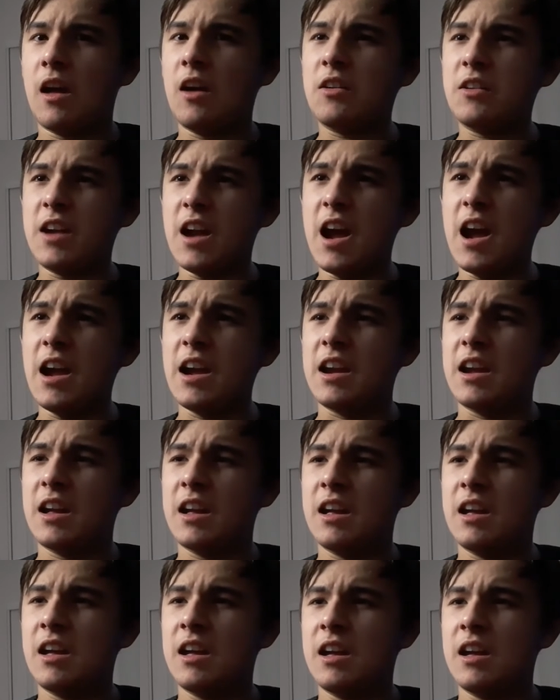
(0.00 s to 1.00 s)
Okay.
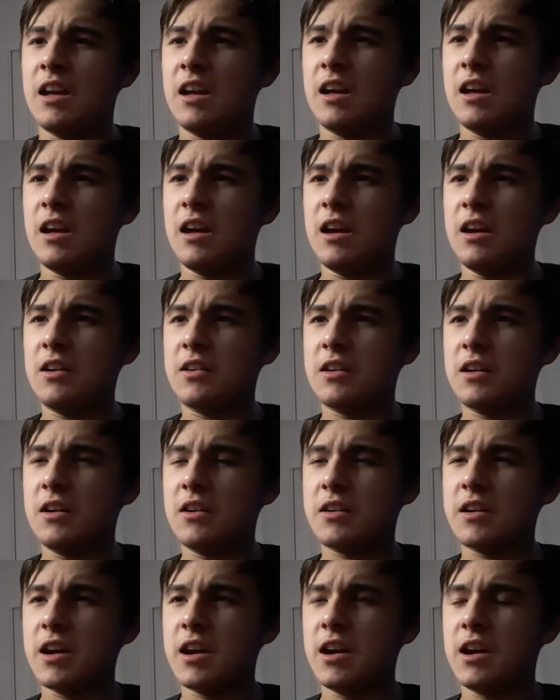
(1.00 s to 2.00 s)

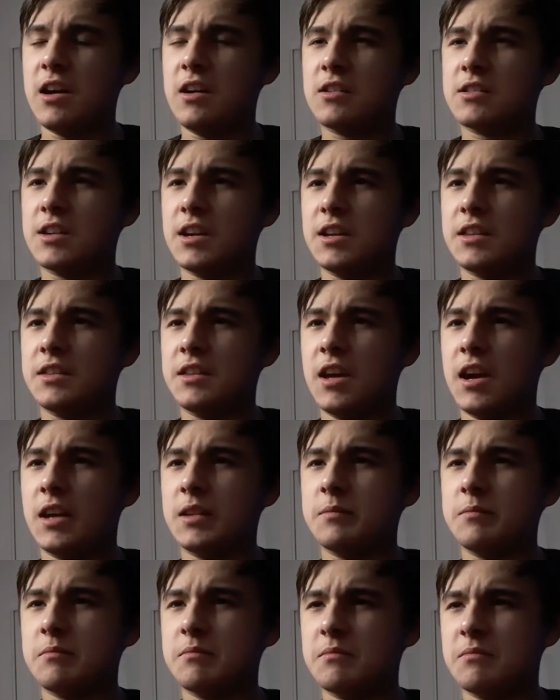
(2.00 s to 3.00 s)
Okay, okay,
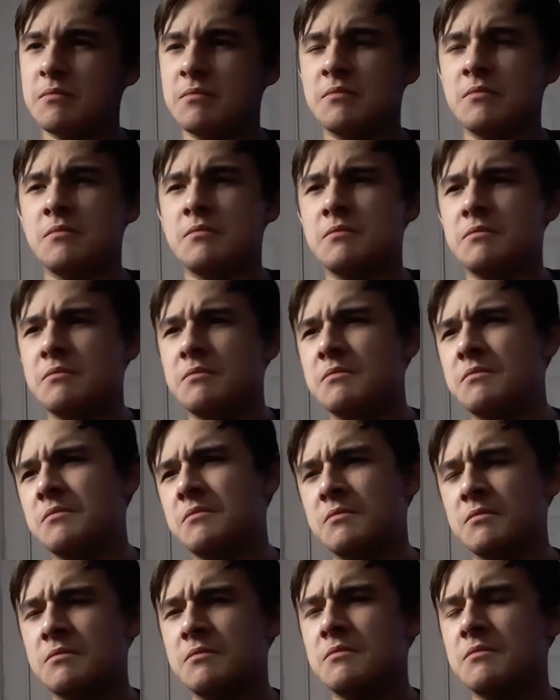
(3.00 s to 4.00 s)
that
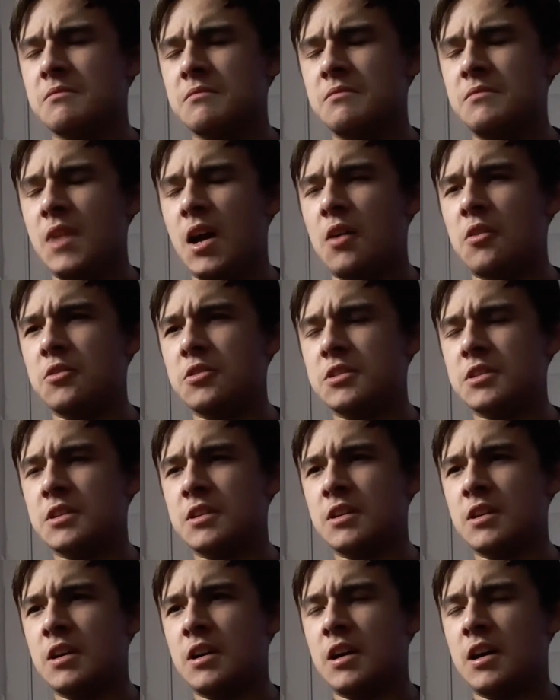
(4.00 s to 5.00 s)
that was
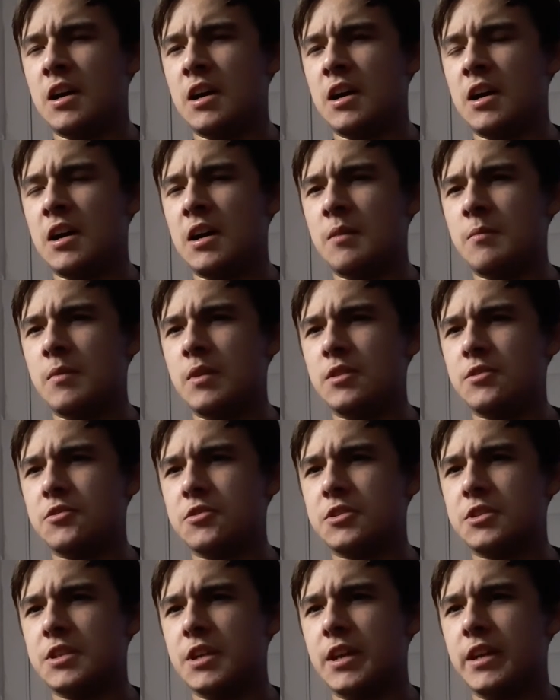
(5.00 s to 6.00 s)
um
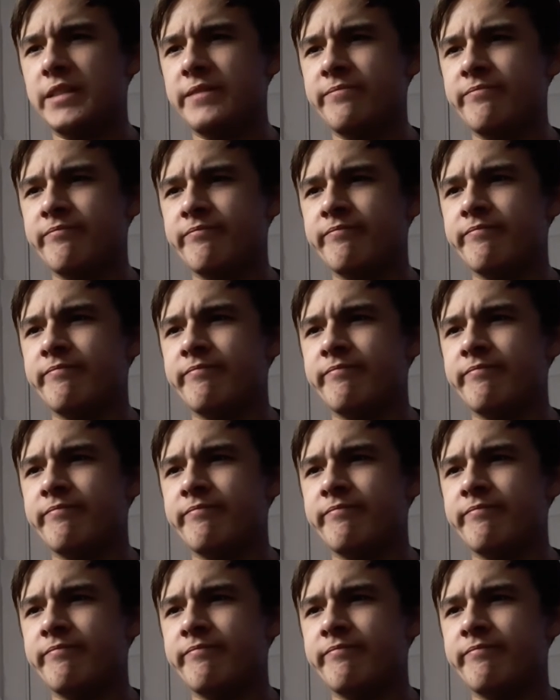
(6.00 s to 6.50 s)
interesting.